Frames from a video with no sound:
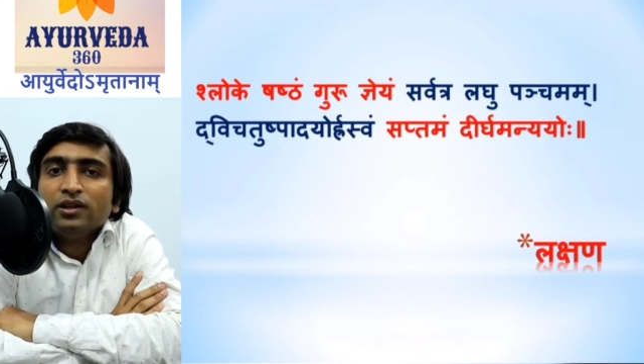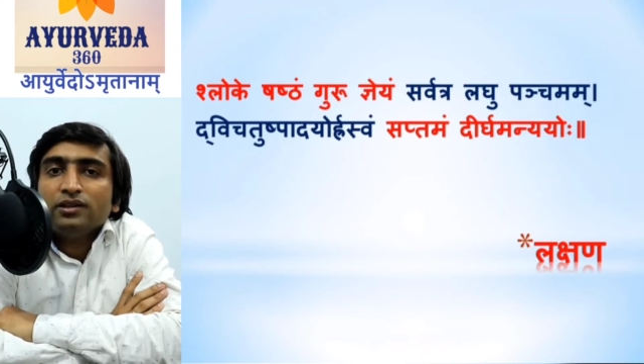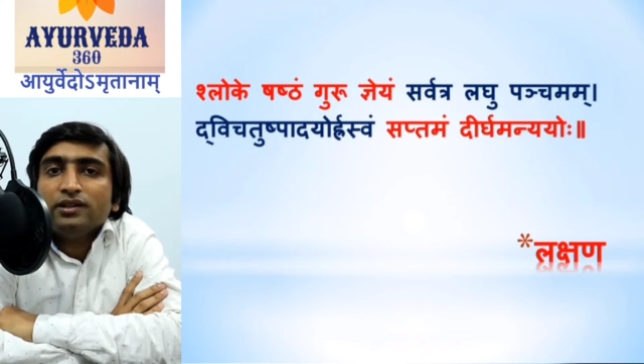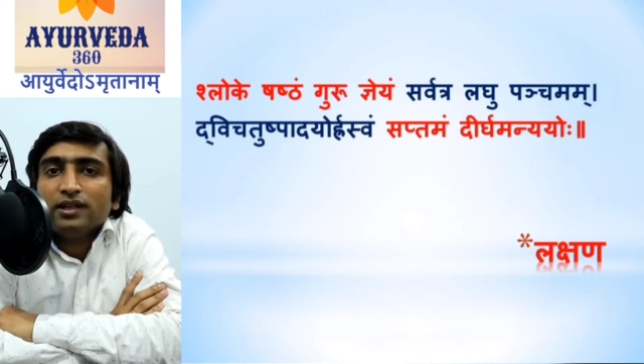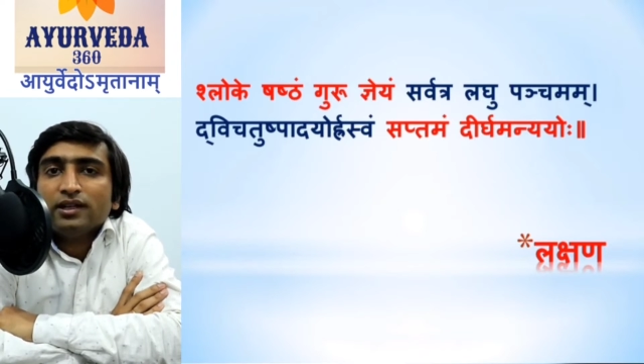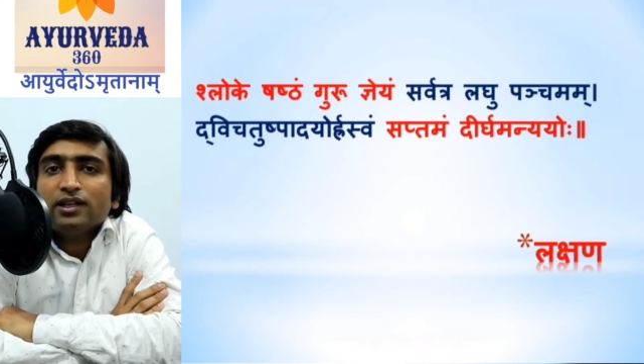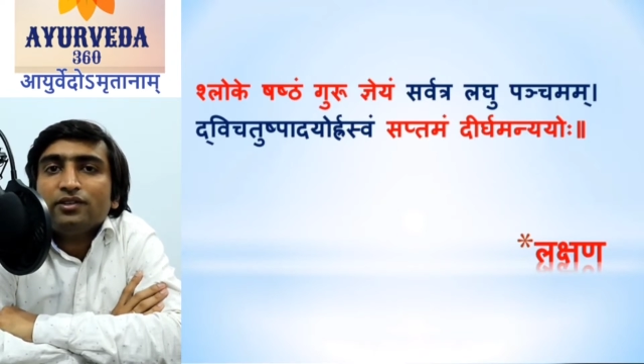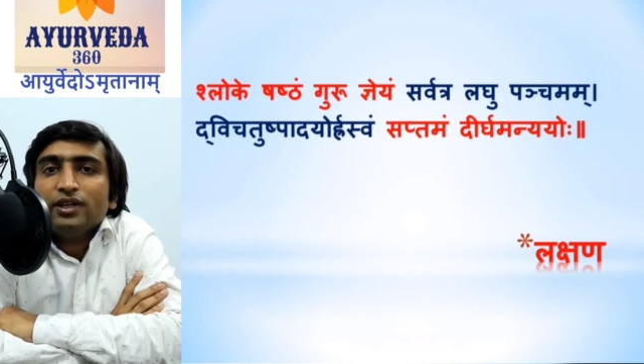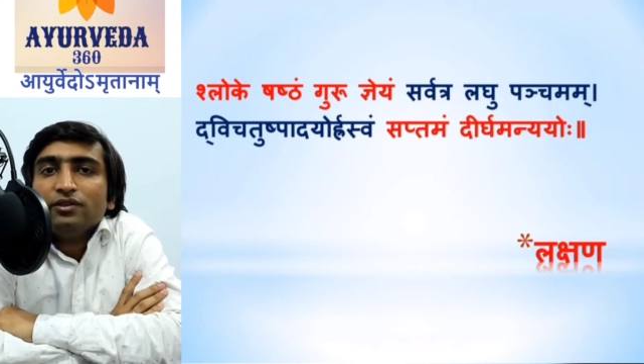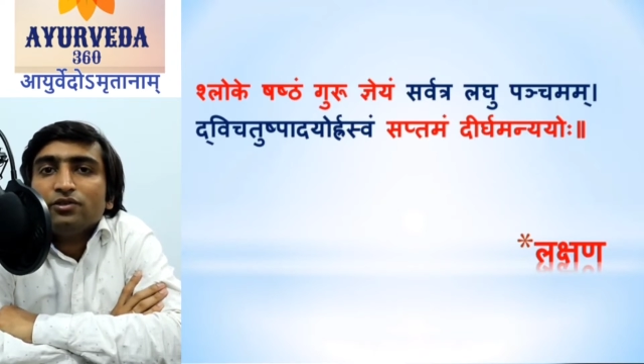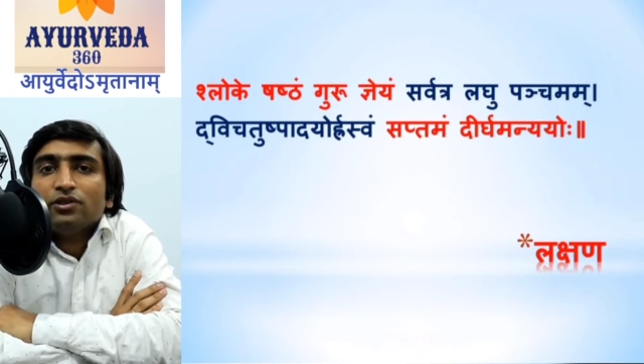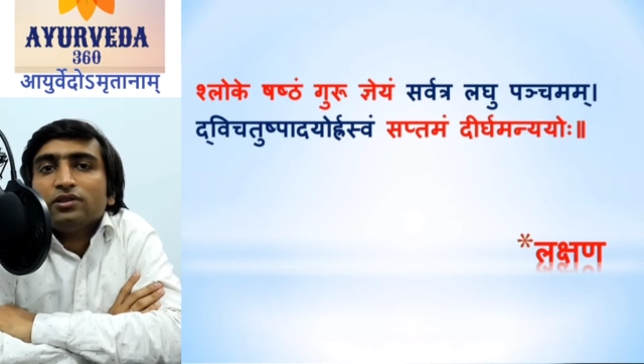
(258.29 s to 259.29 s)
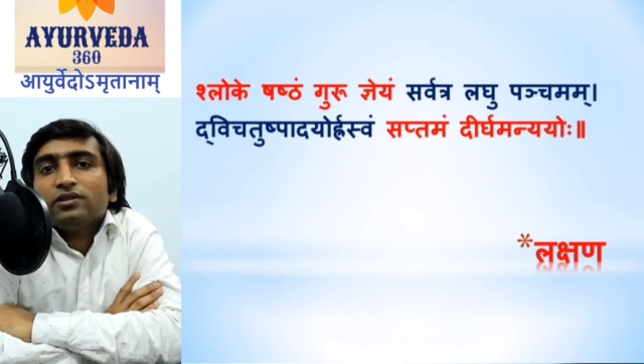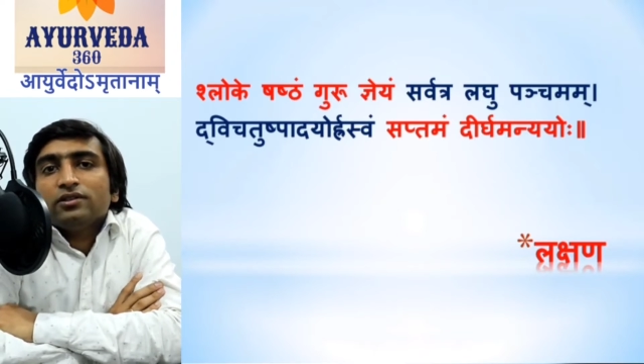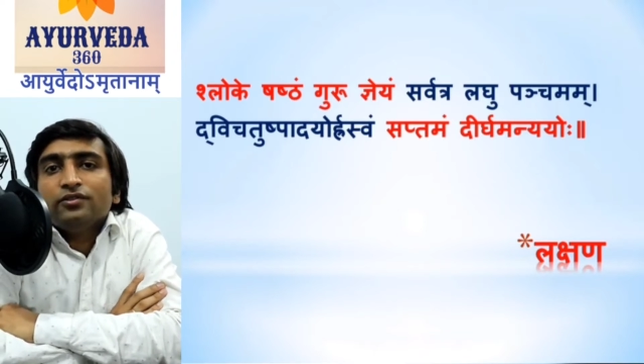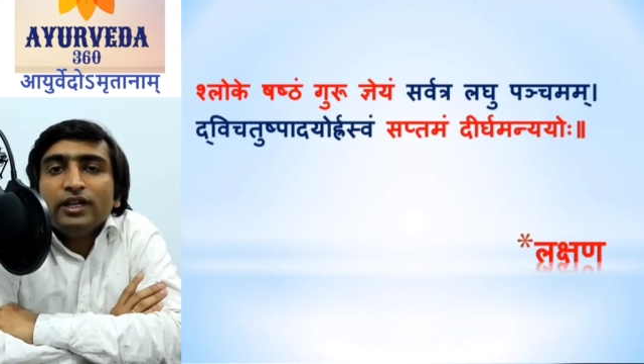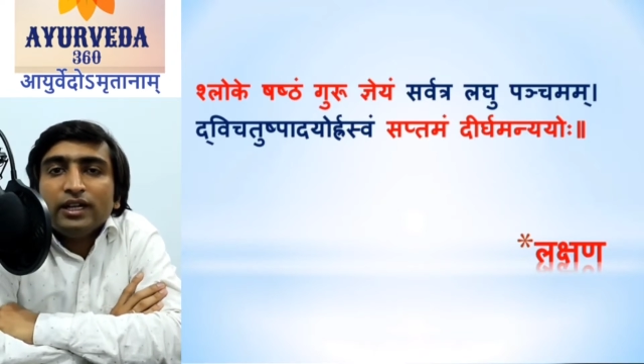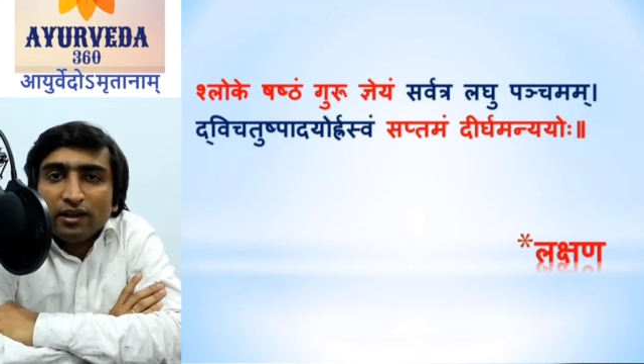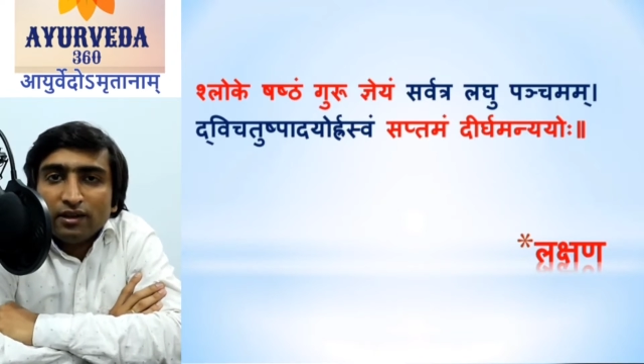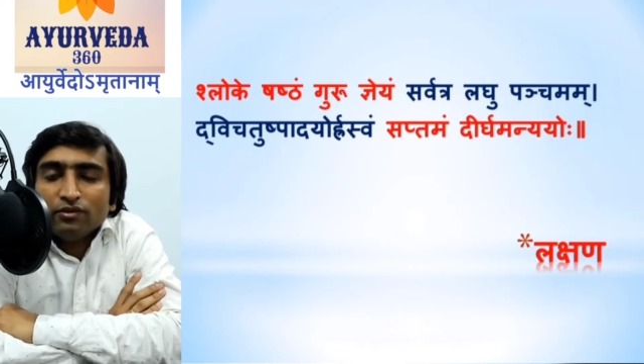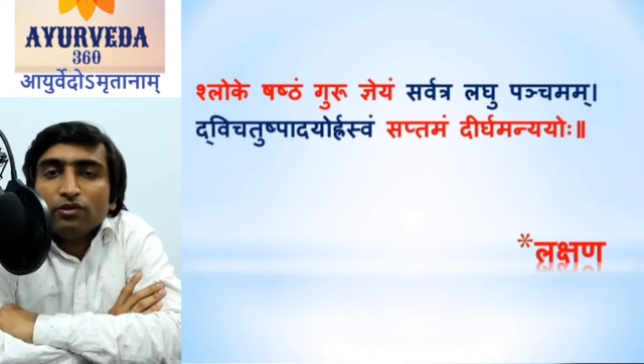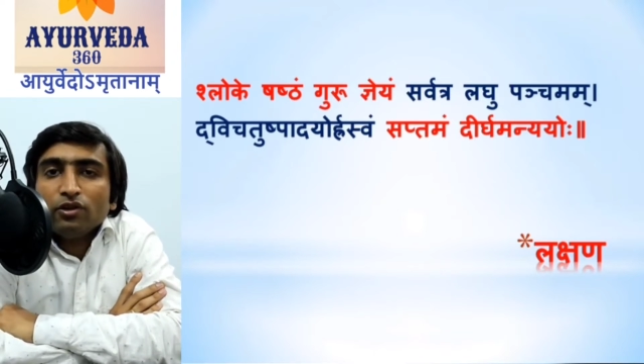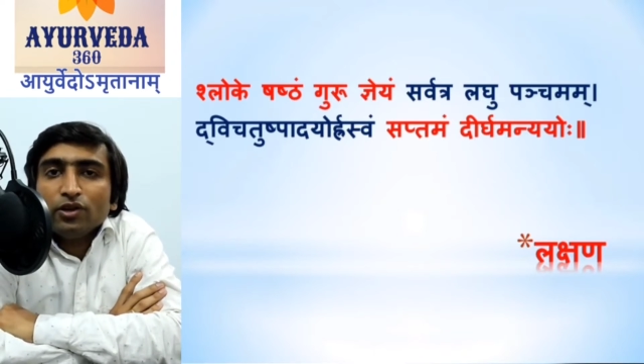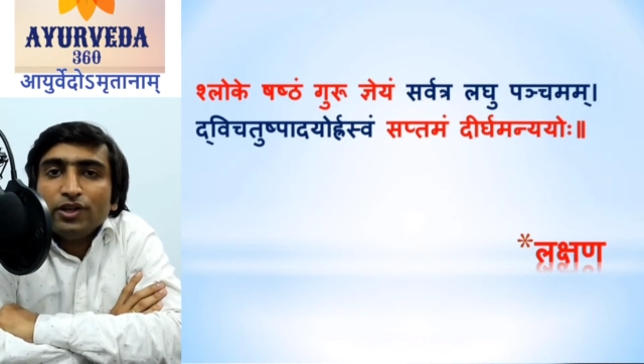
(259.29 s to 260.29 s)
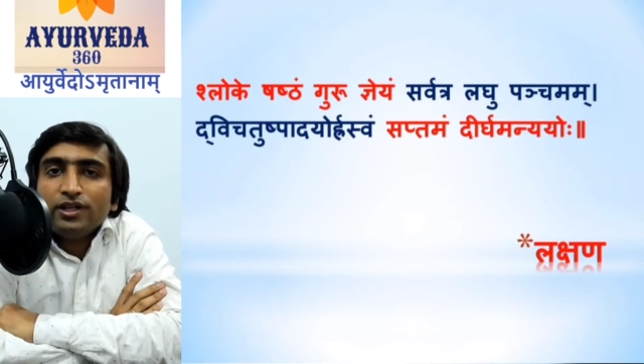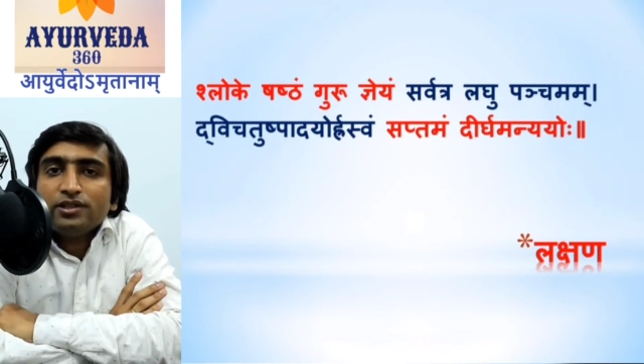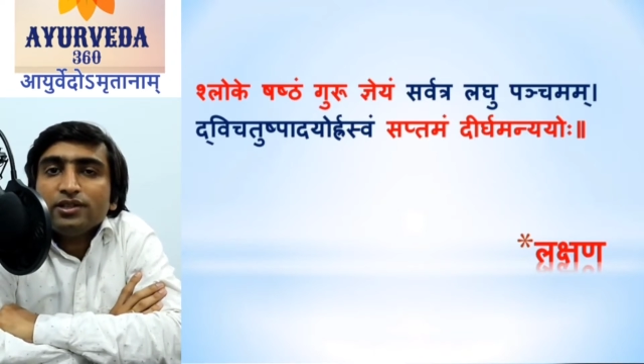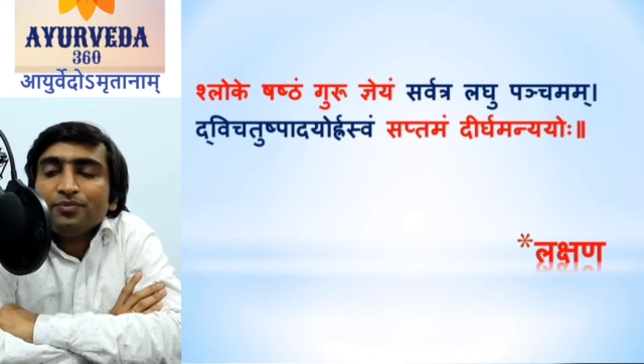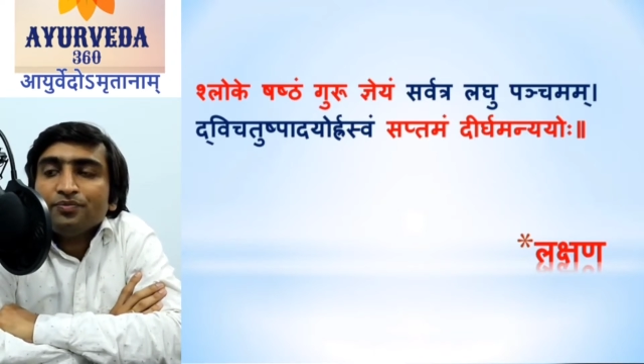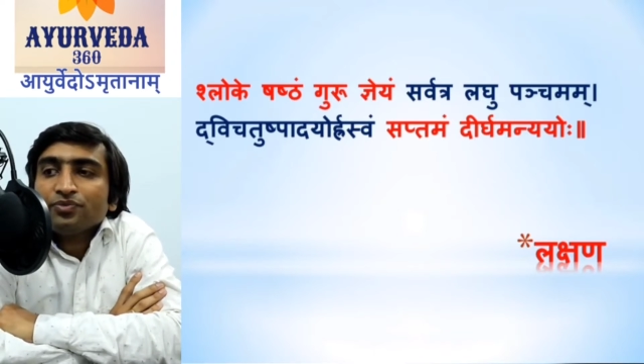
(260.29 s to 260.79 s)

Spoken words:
The another way what we can follow is